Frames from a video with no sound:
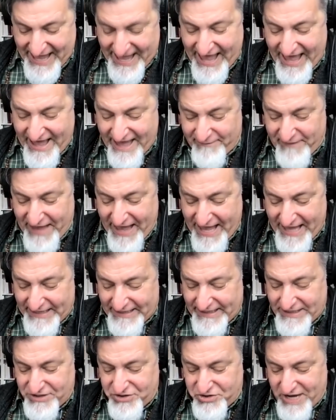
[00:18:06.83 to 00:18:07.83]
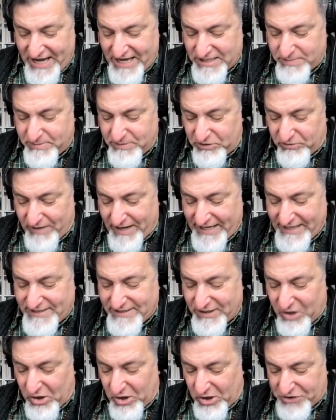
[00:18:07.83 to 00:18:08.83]
Have handy jasmine rice
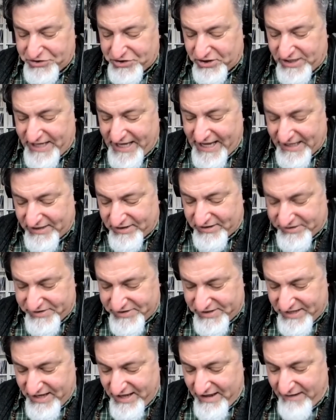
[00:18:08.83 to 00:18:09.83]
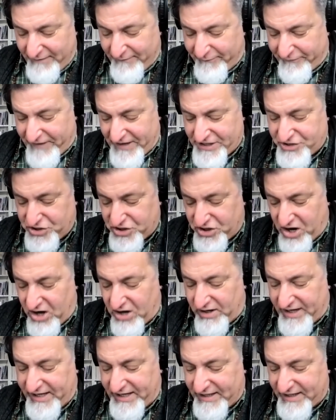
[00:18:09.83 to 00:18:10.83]
and altar candles, fresh
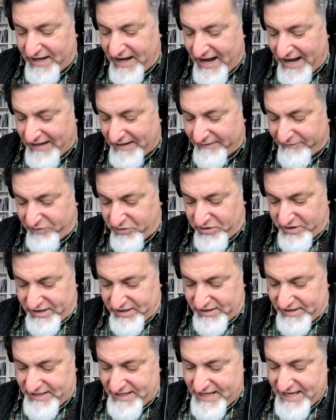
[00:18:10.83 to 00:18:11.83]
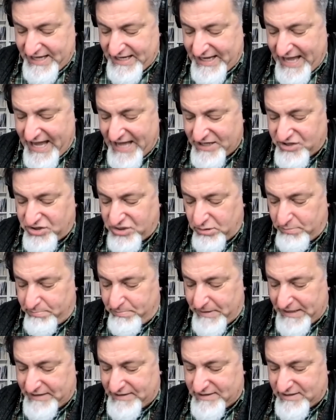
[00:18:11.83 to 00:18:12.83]
garlic and olive oil, cashew
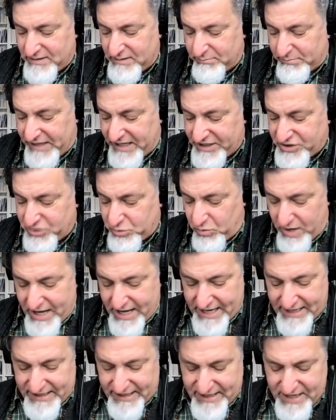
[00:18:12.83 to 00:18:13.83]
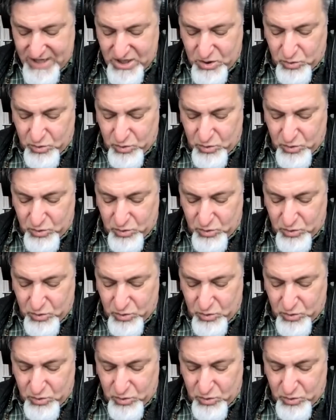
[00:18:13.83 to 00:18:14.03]
bits and blush wine,